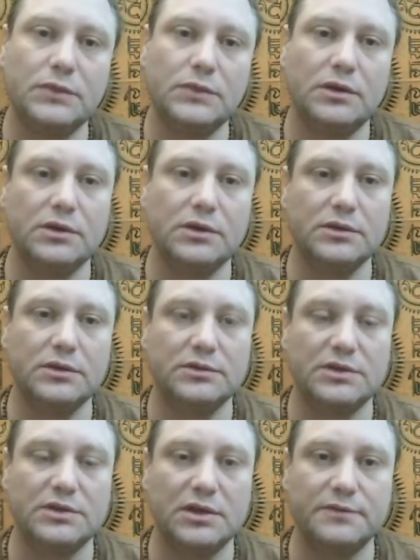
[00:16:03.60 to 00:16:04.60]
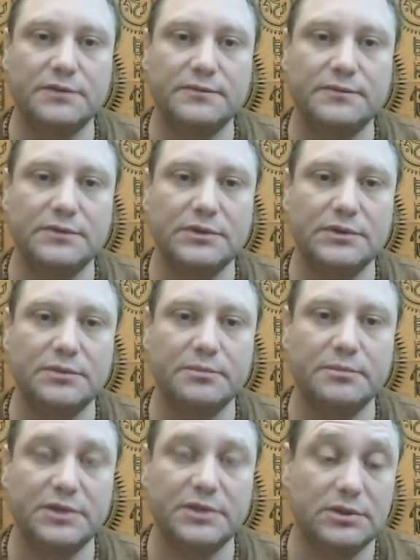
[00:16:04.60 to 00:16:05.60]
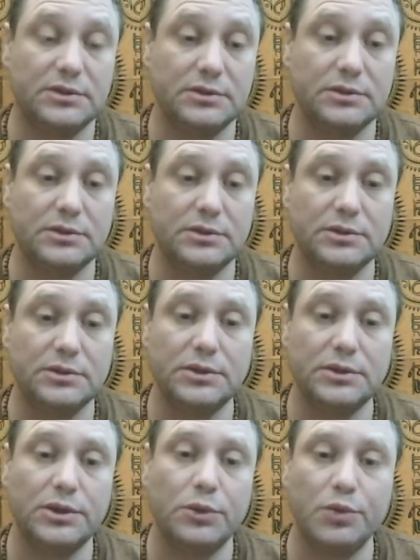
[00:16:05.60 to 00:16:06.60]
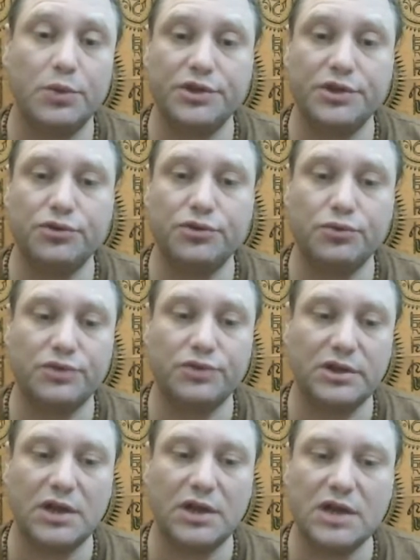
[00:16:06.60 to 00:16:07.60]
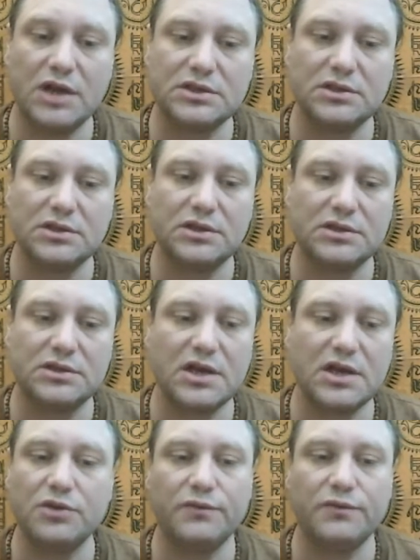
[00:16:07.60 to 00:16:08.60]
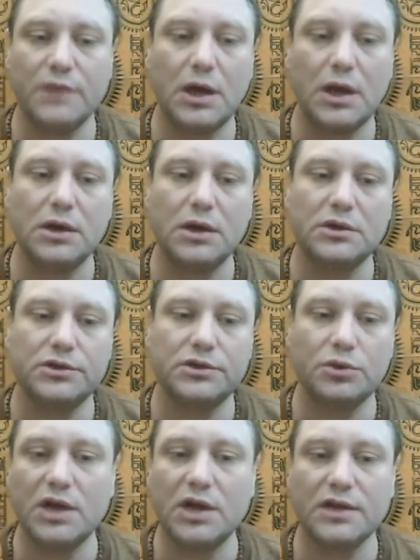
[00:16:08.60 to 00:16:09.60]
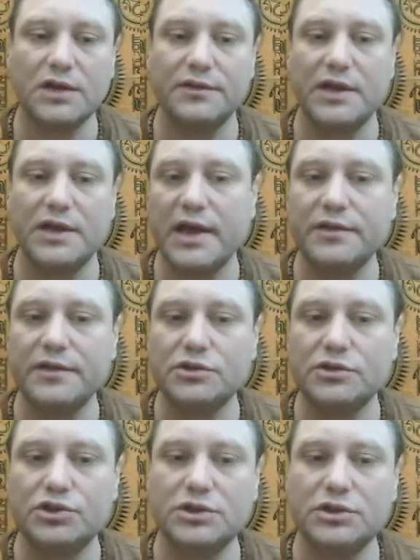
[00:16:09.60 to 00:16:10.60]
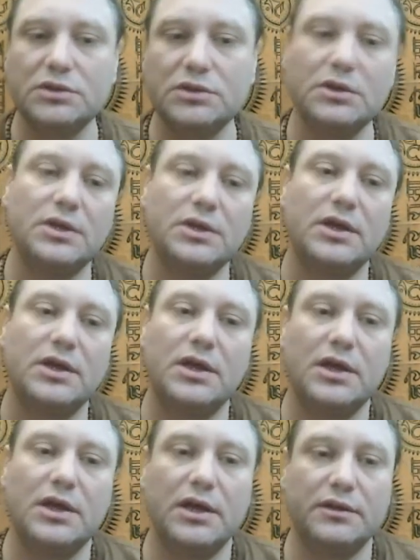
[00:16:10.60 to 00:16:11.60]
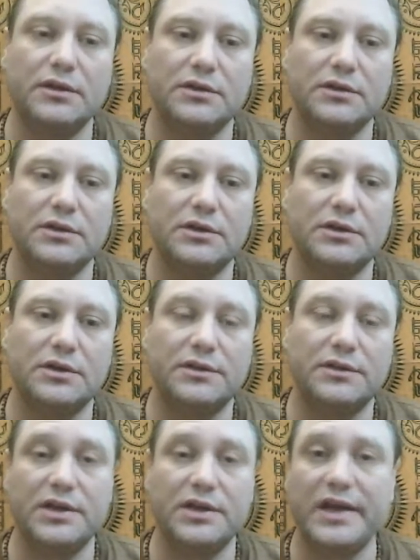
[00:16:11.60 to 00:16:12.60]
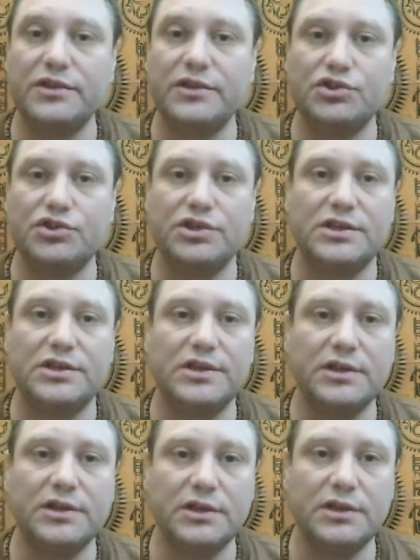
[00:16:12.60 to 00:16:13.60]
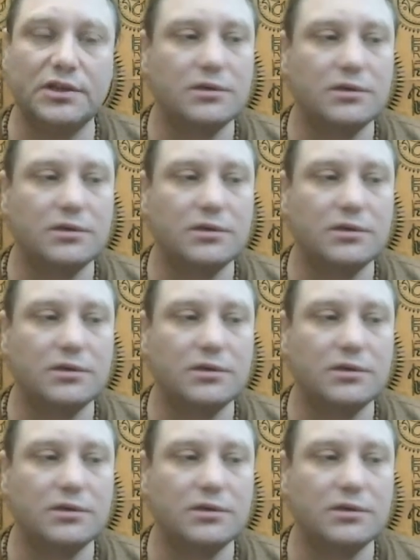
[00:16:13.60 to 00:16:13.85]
and stuff. But when you do real asana, it's kind of lock. You lock in the energy, and the energy healing